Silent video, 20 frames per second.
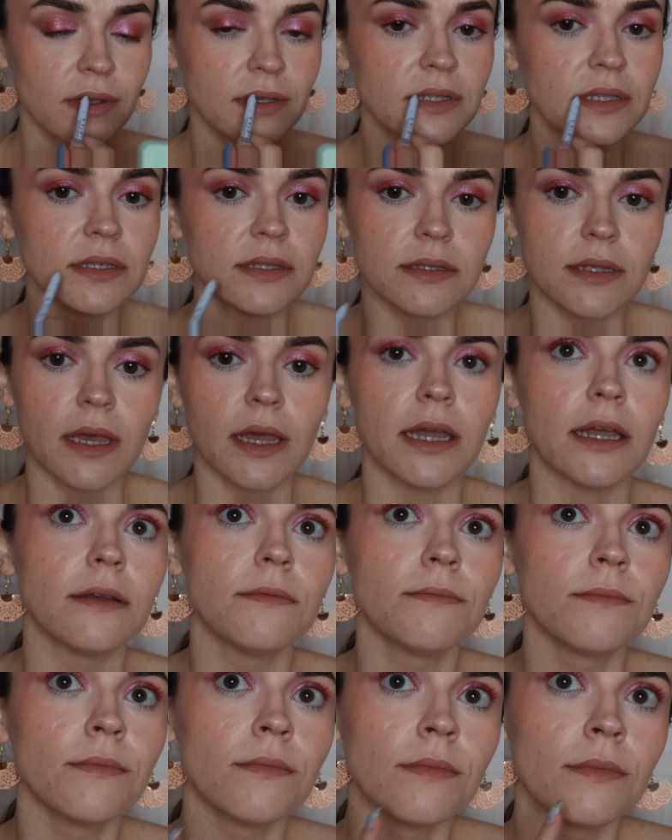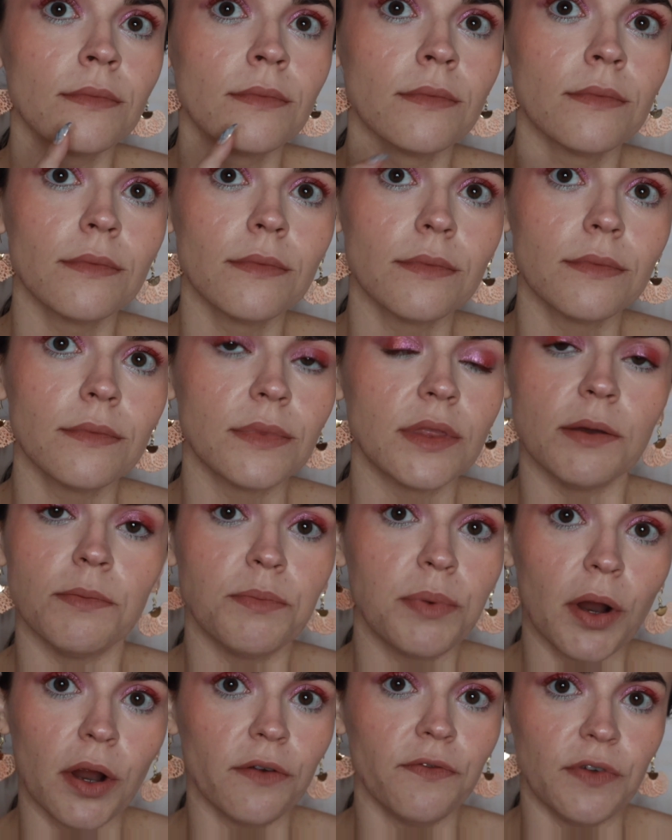It's like the
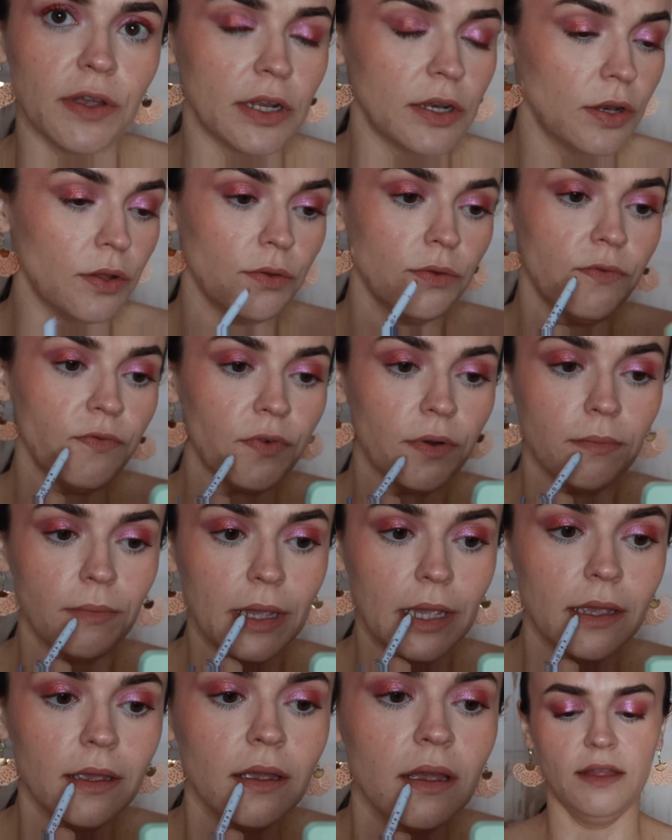perfect nude for me.